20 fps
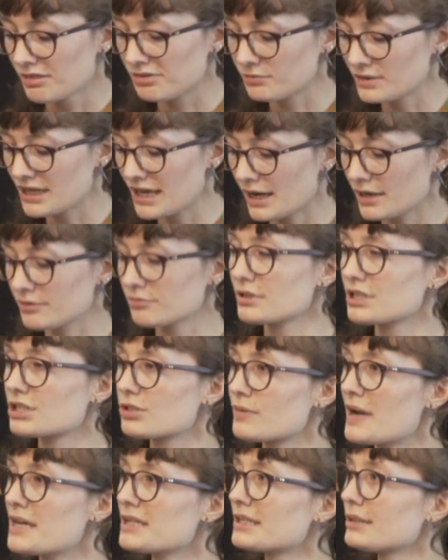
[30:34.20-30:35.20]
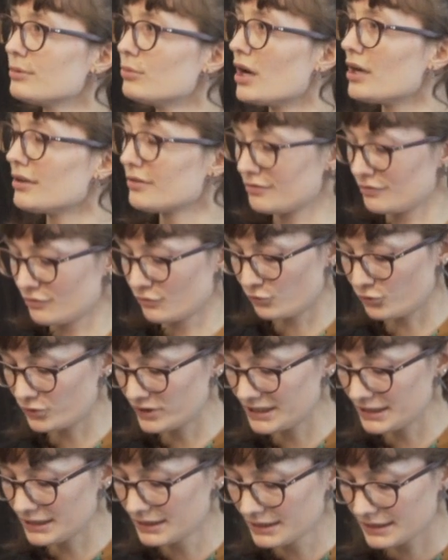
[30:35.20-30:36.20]
321
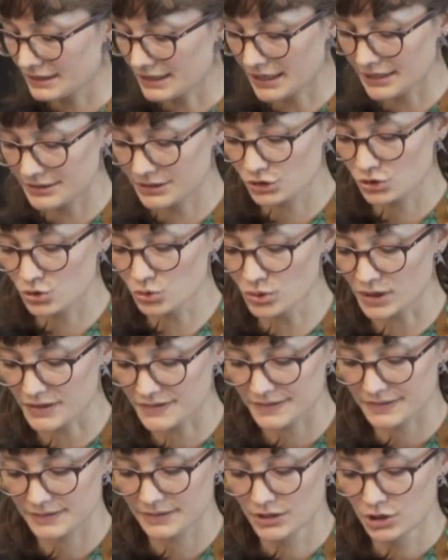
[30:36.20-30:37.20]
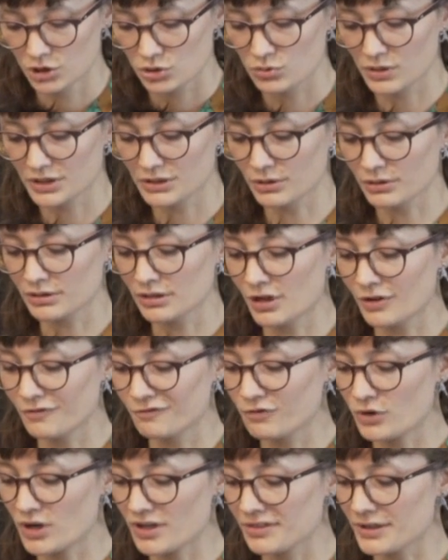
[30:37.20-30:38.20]
free guided tours to a total of
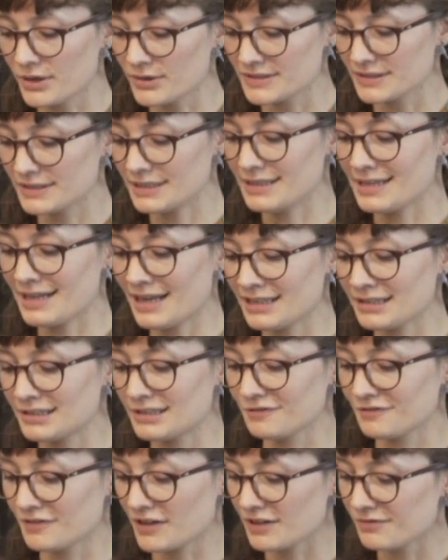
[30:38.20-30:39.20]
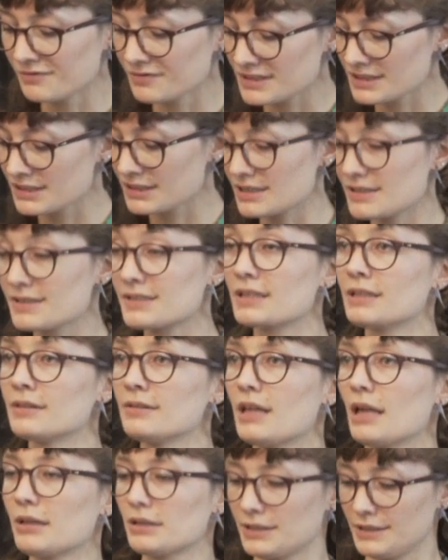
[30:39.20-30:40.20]
4,095 visitors in
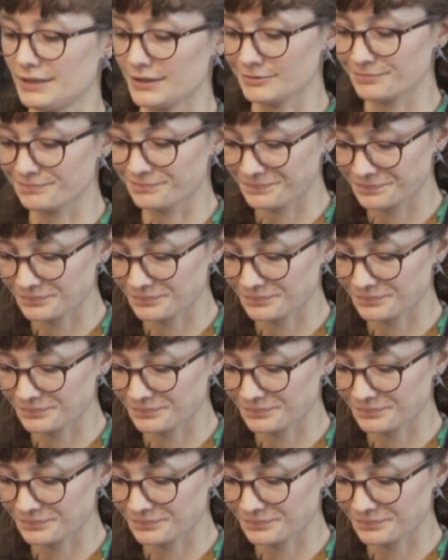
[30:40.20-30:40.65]
that year.